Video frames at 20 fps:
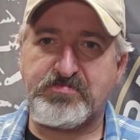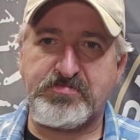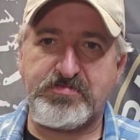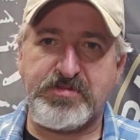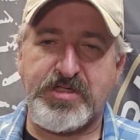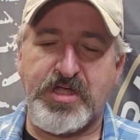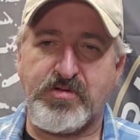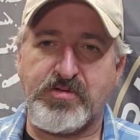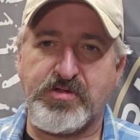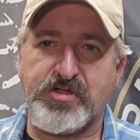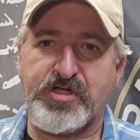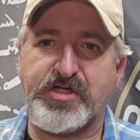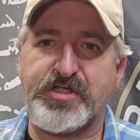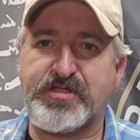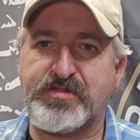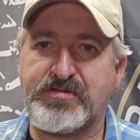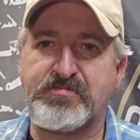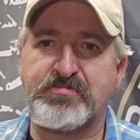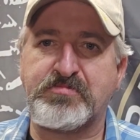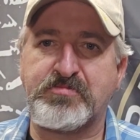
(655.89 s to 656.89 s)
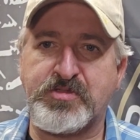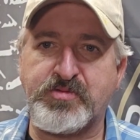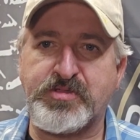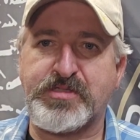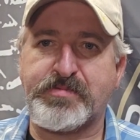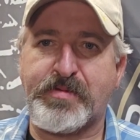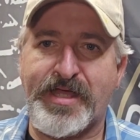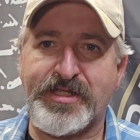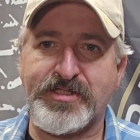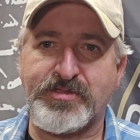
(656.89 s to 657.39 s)
good and
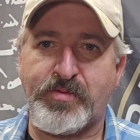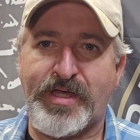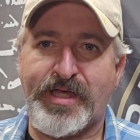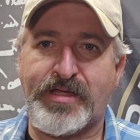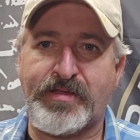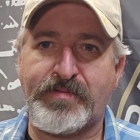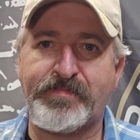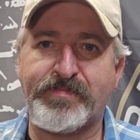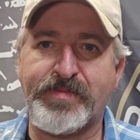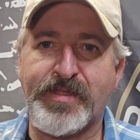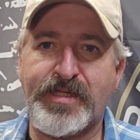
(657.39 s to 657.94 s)
responds well?